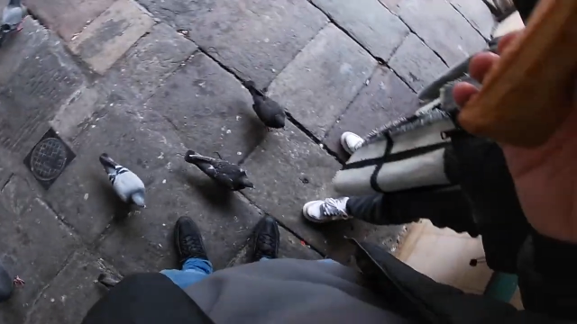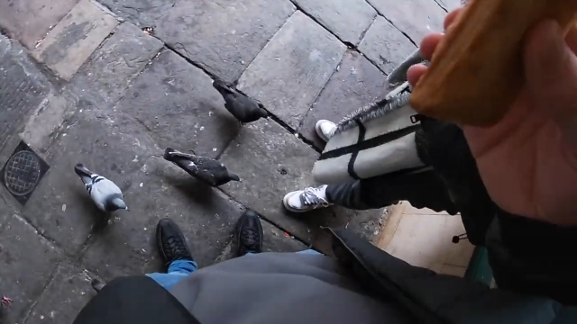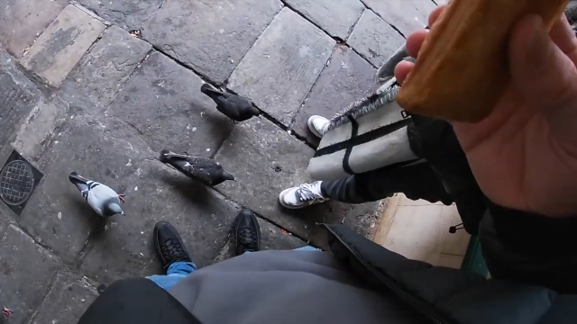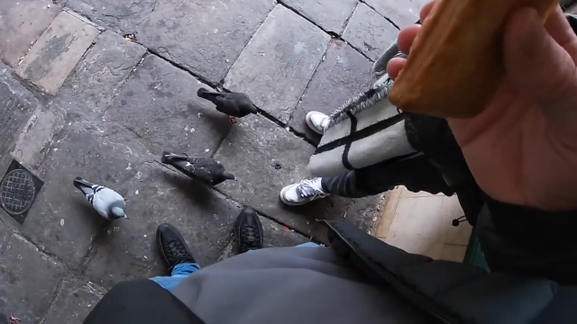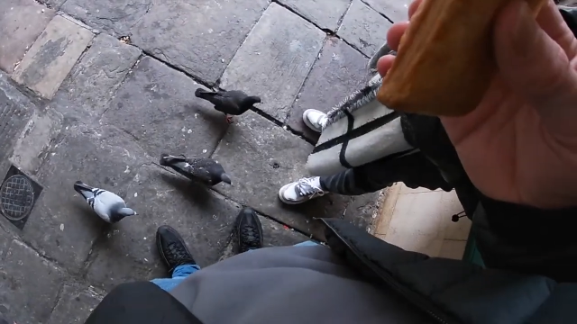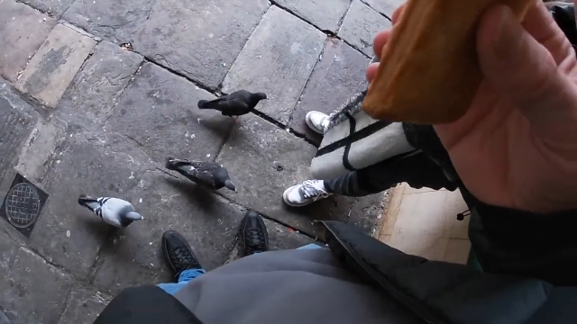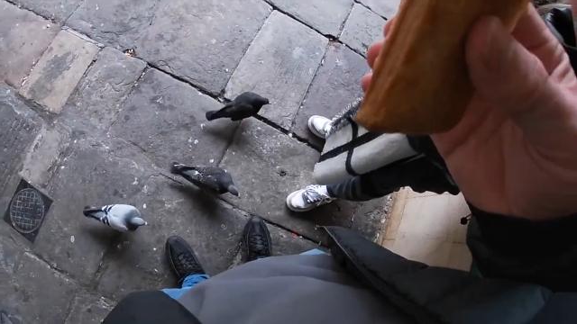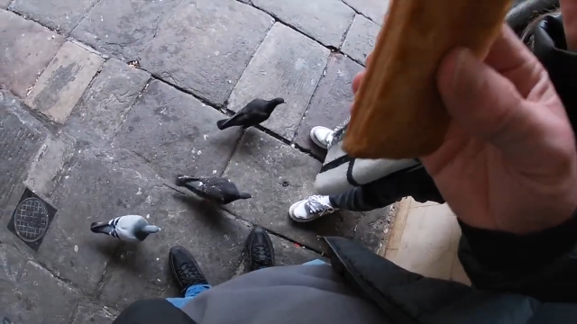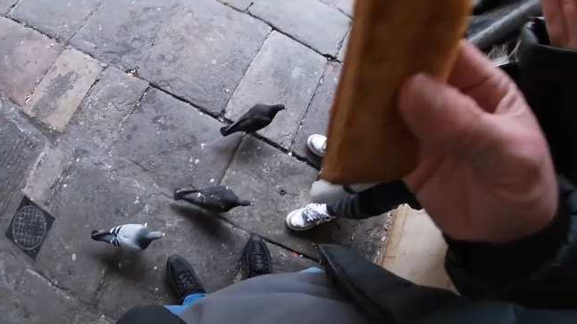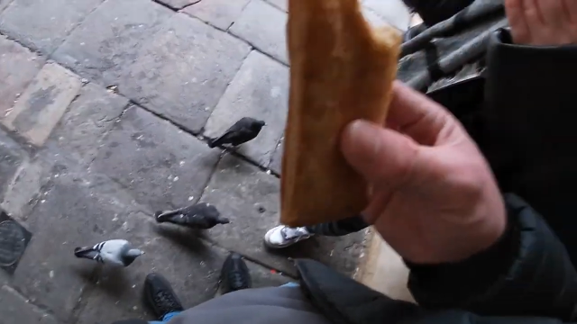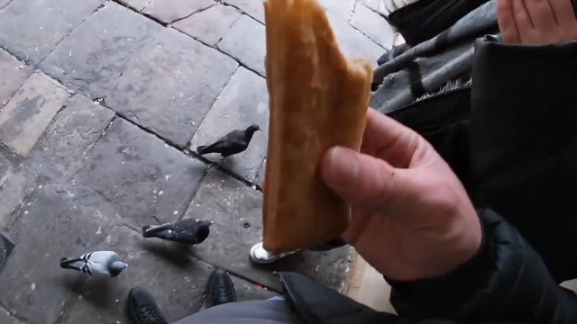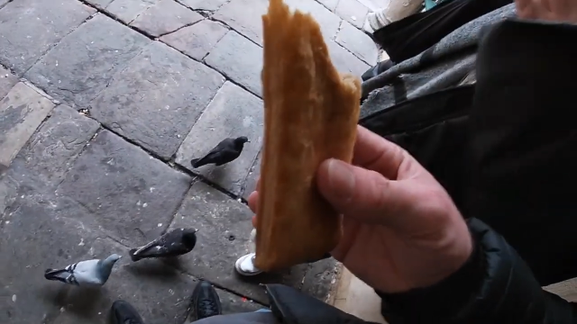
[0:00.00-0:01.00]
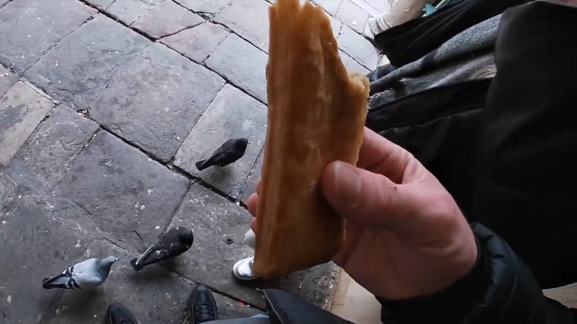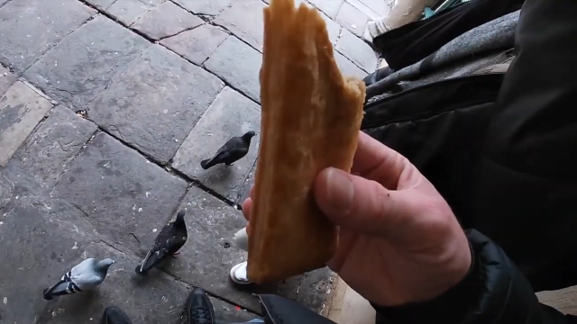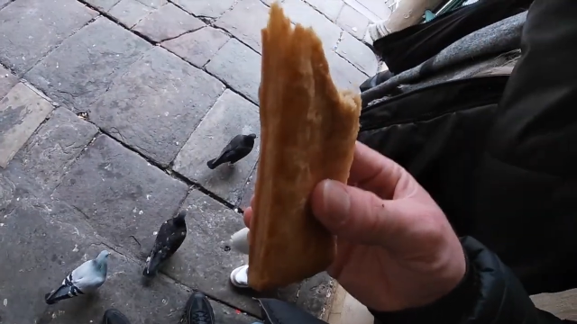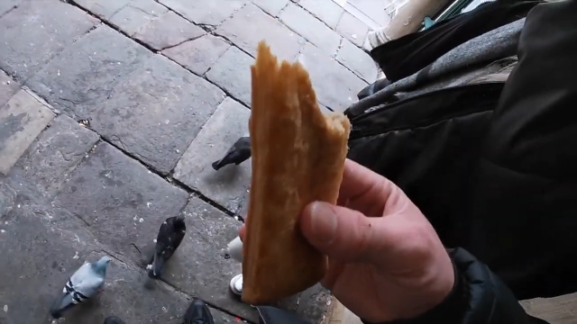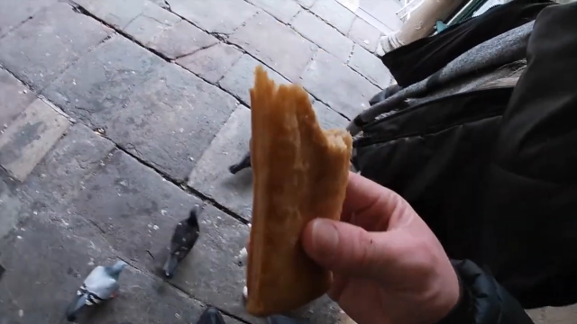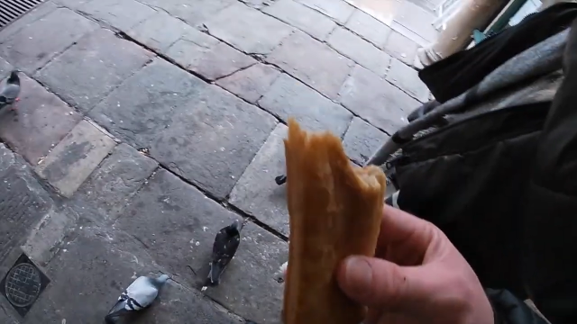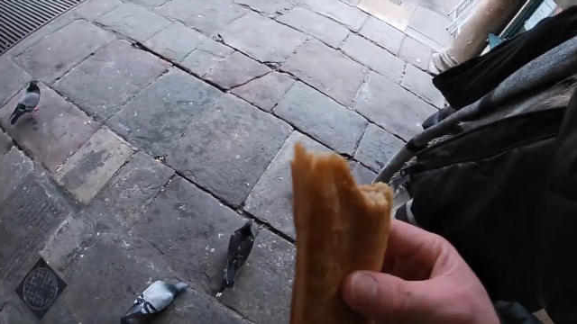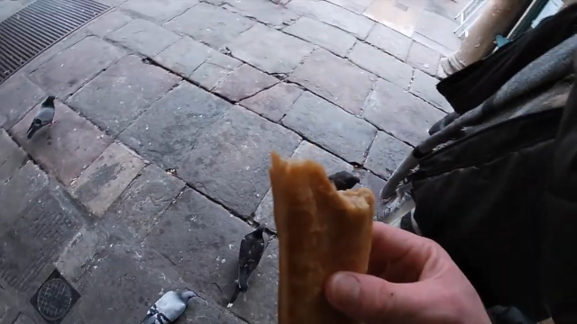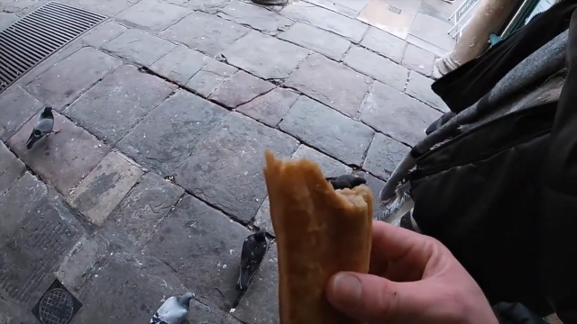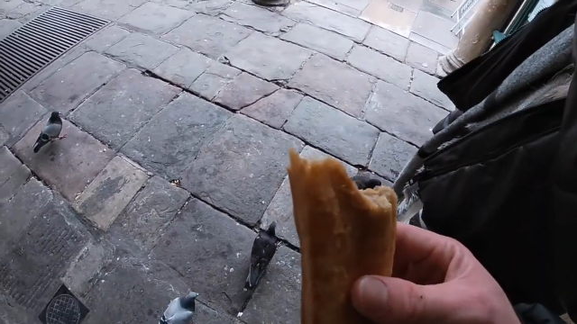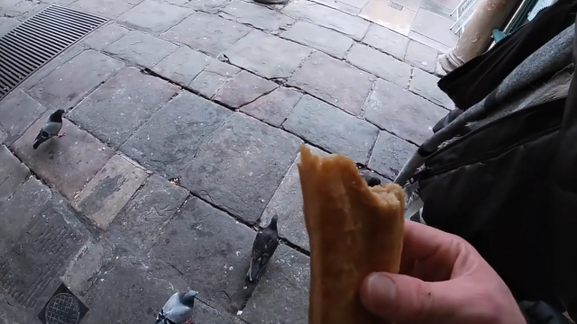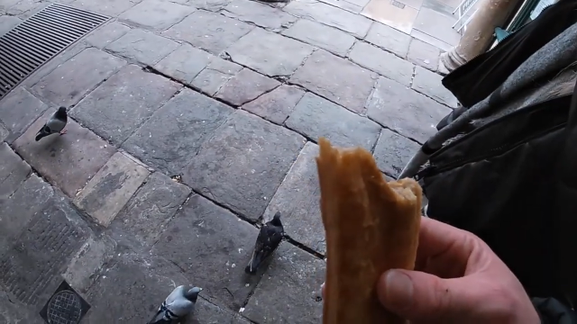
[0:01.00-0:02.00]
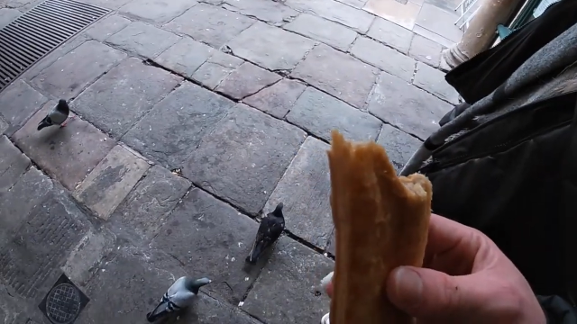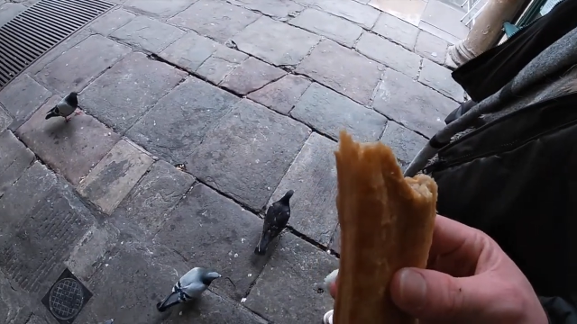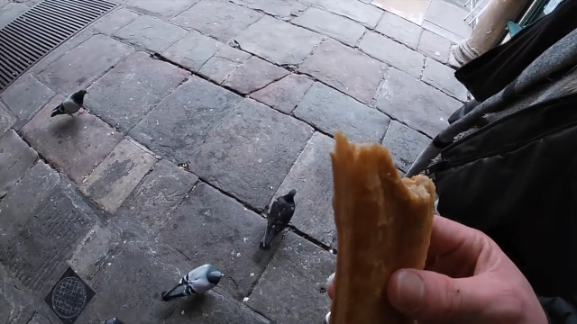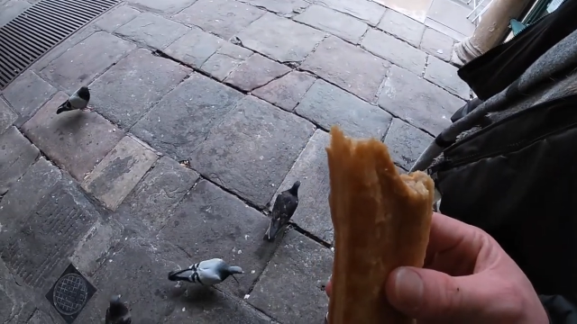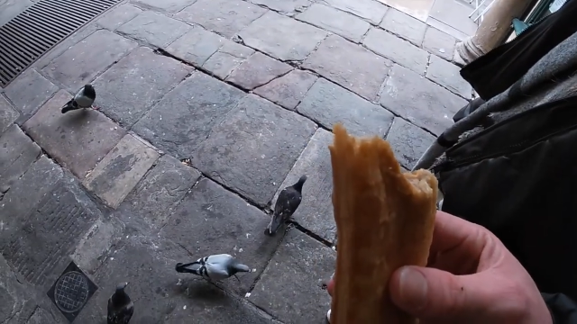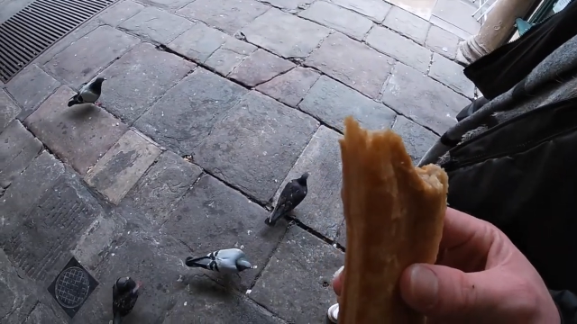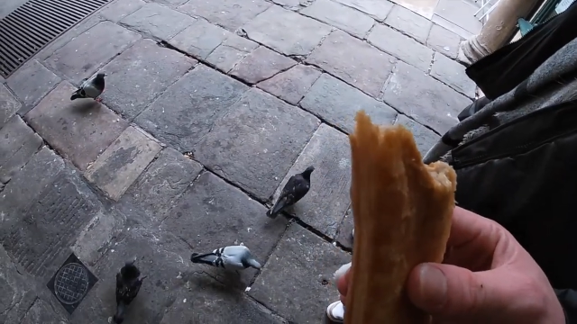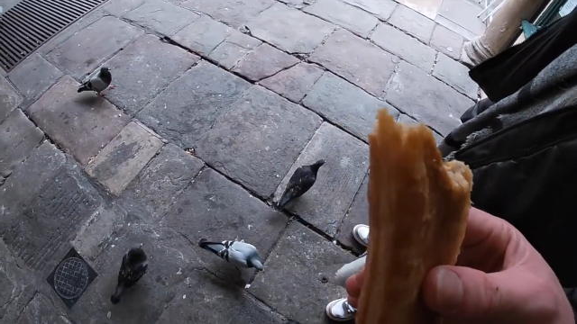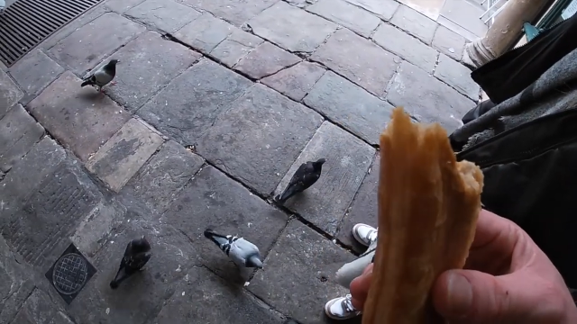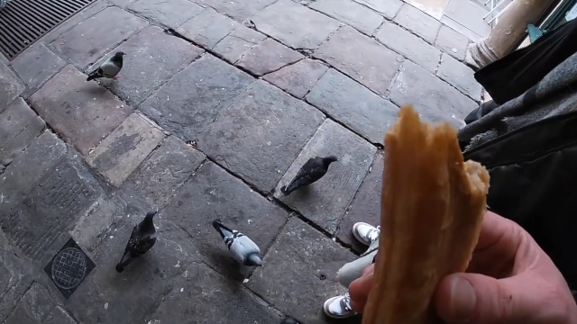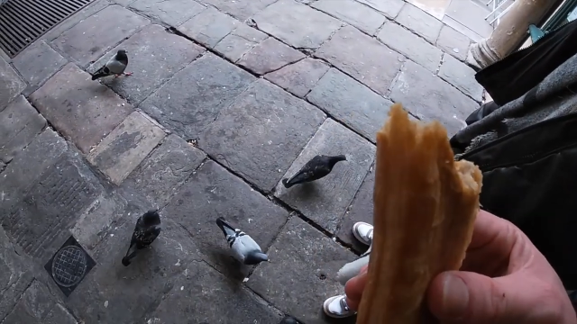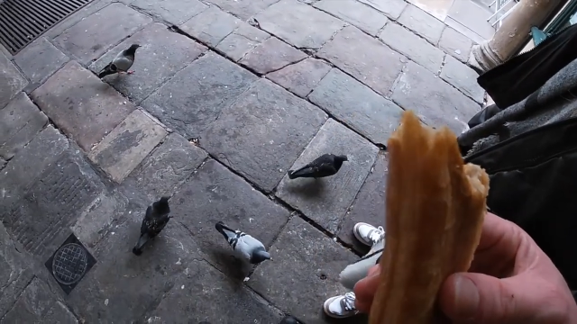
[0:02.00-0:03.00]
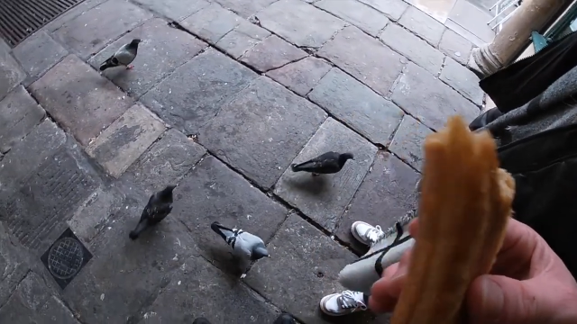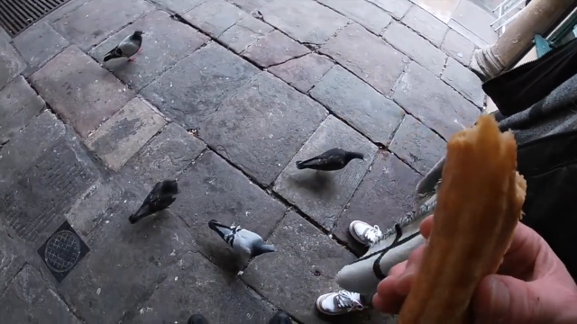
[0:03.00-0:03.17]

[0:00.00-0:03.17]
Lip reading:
No face is visible, so there are no lips to read.